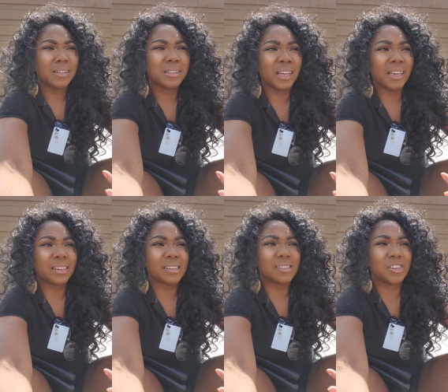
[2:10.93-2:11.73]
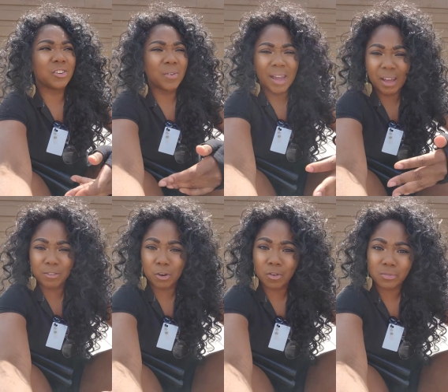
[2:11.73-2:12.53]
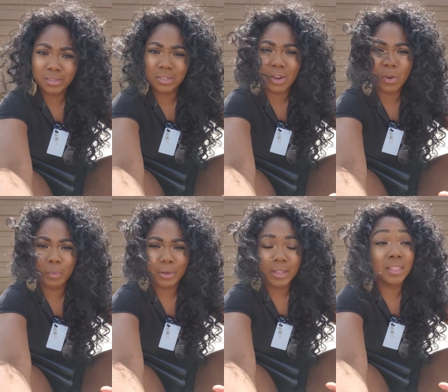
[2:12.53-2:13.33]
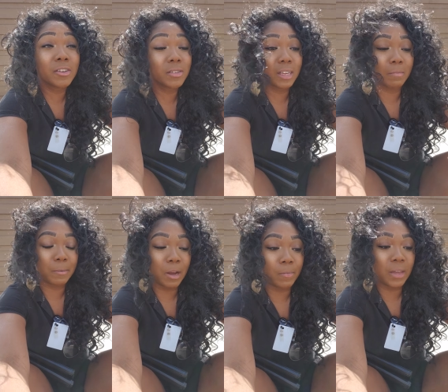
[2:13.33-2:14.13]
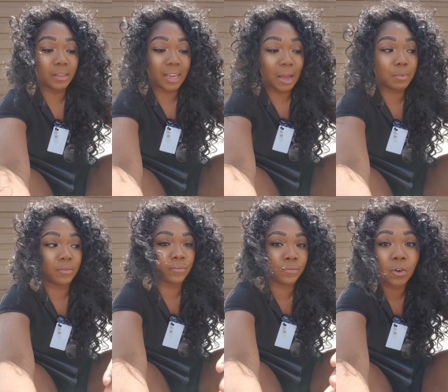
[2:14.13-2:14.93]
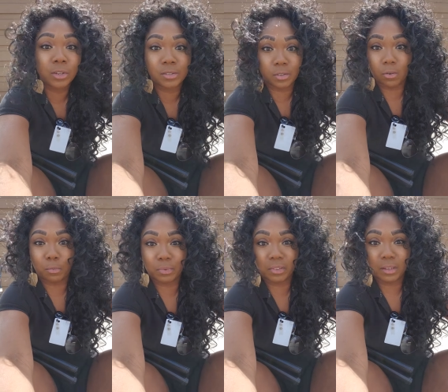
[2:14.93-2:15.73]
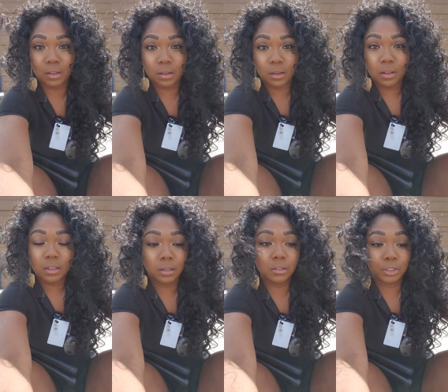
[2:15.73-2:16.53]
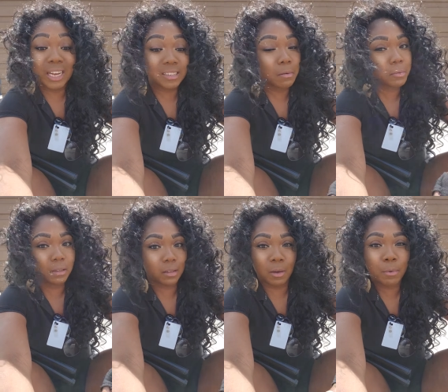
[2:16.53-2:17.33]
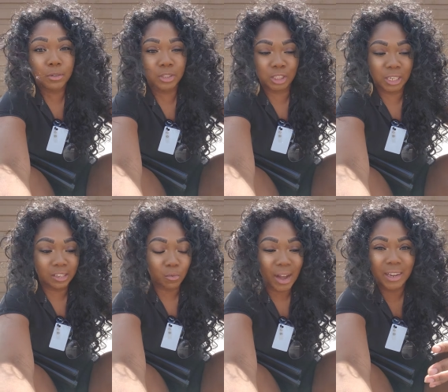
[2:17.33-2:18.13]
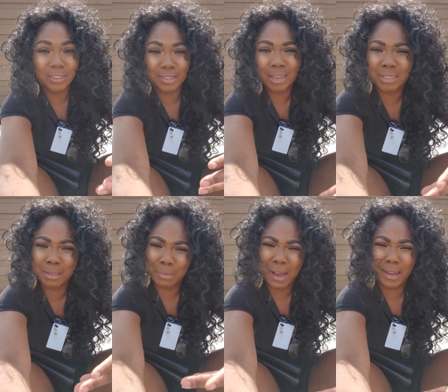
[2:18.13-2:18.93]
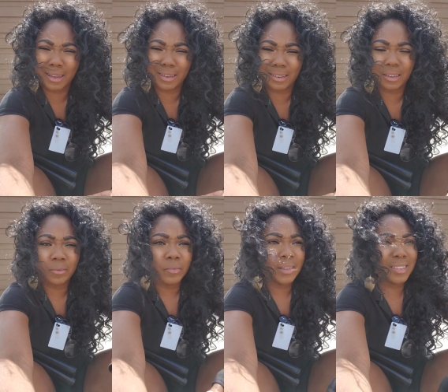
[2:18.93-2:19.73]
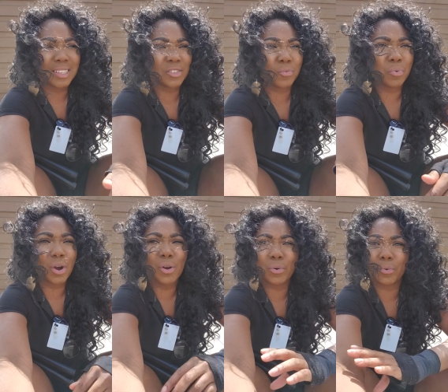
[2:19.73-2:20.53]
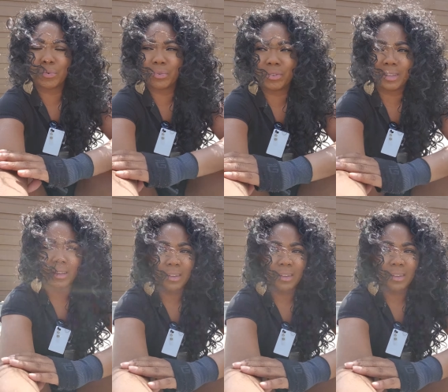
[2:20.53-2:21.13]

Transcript: Like, you don't have your own soap? Literally, my mom has a cabinet full of soaps. You know, that's how obsessive compulsive she is. Why are you touching mine? That's gross.